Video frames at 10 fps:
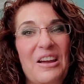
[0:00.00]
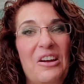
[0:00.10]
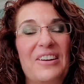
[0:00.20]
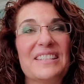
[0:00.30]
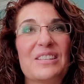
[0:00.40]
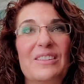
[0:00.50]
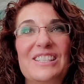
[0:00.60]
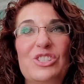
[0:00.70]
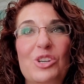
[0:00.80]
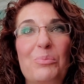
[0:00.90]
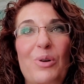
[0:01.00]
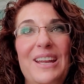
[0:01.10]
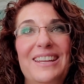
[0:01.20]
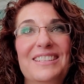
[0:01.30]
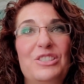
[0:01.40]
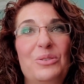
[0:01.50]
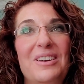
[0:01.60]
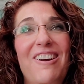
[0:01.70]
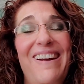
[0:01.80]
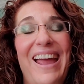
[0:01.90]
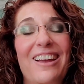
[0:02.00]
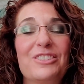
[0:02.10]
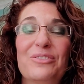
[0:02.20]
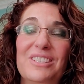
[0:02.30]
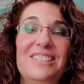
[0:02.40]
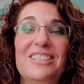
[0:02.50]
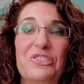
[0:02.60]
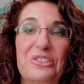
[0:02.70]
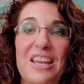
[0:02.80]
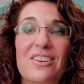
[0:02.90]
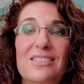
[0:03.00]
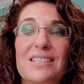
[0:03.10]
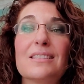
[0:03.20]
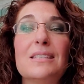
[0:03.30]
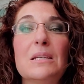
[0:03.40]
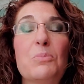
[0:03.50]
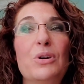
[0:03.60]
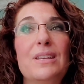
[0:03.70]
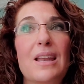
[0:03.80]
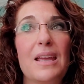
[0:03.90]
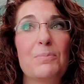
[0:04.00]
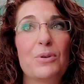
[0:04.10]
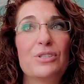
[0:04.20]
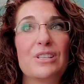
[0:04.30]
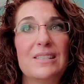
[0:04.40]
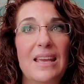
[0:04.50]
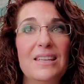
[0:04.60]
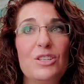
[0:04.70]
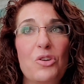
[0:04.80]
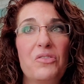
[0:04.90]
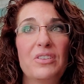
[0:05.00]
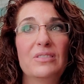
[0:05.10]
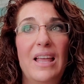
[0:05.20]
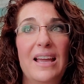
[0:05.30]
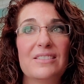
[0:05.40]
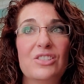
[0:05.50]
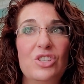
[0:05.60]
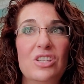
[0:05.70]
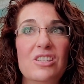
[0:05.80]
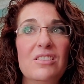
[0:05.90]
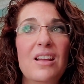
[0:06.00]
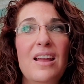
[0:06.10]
All right, so let's jump right into it. Our active listings are down 16.9% over last year.